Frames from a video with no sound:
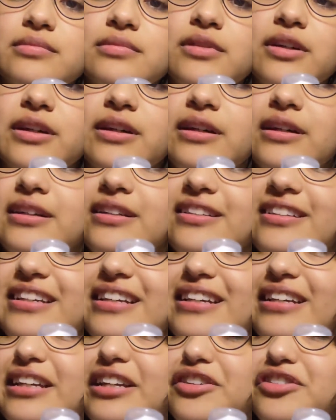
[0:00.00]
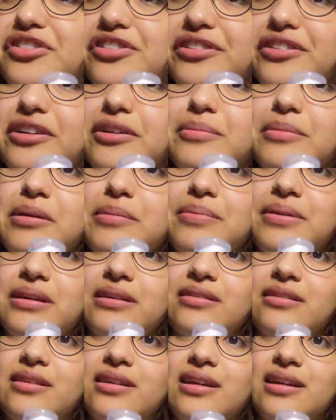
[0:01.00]
Ah, oh, dang it, I turned on my
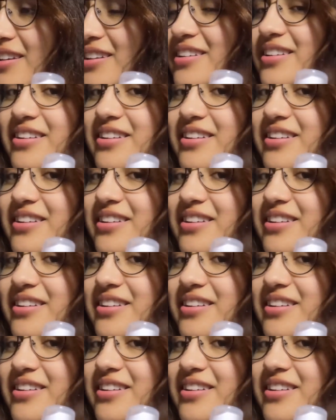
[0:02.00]
PC.